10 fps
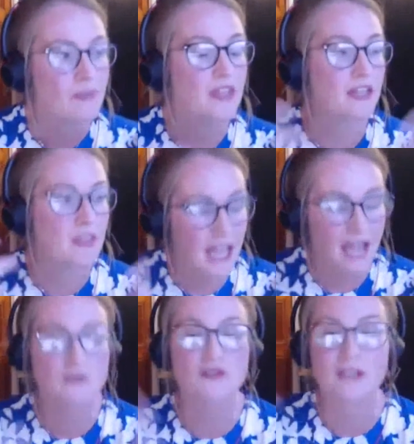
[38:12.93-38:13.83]
the
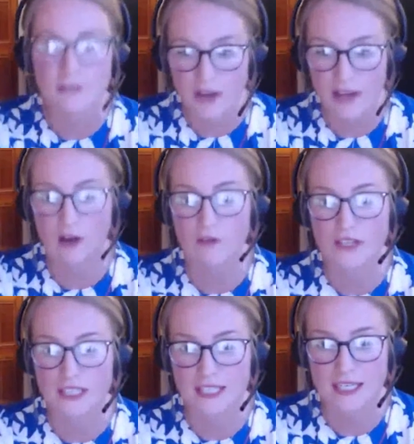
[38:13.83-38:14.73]
cow's trying to fight off
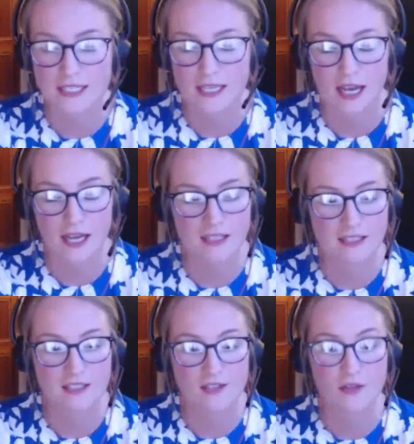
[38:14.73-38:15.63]
the disease,
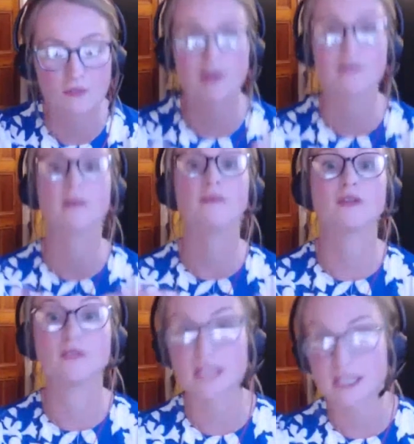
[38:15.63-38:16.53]
and throughout that
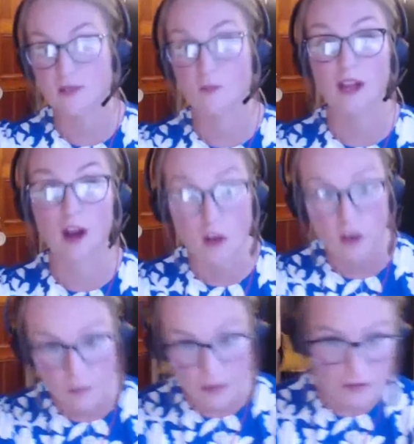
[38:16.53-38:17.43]
process we are
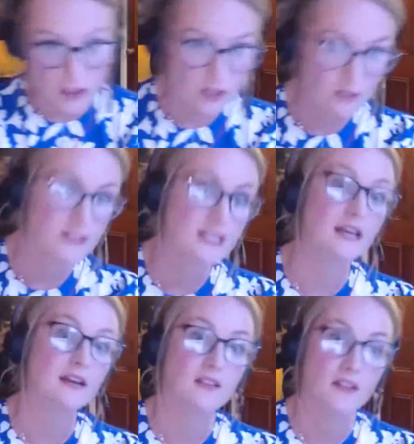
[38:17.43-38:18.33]
going to be
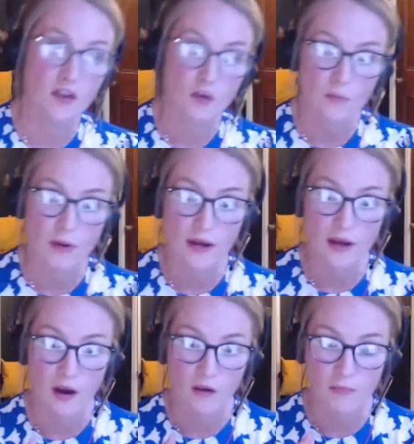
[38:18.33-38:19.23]
reducing the number
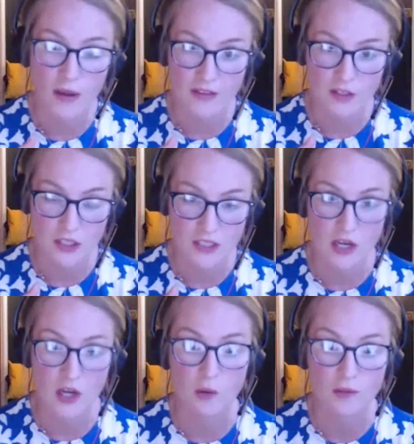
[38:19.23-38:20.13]
of pathogens
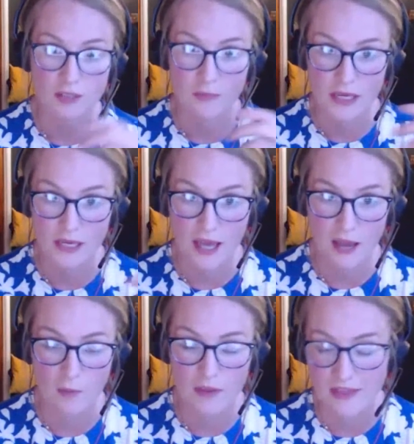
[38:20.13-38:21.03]
that are going to be
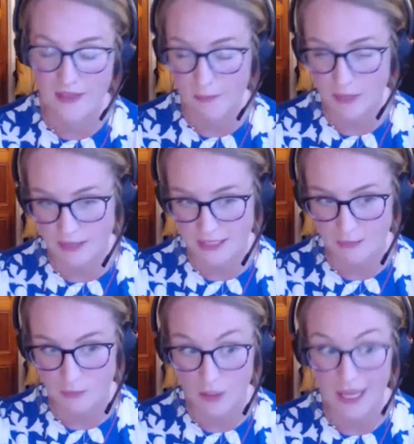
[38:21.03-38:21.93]
within that milk
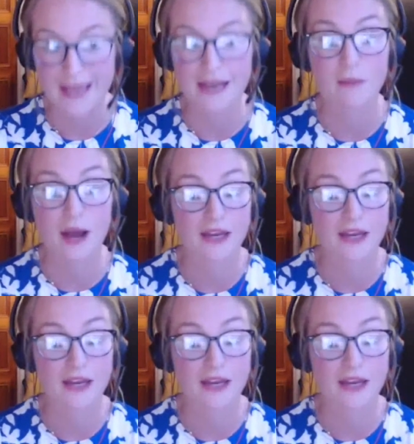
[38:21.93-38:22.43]
sample, and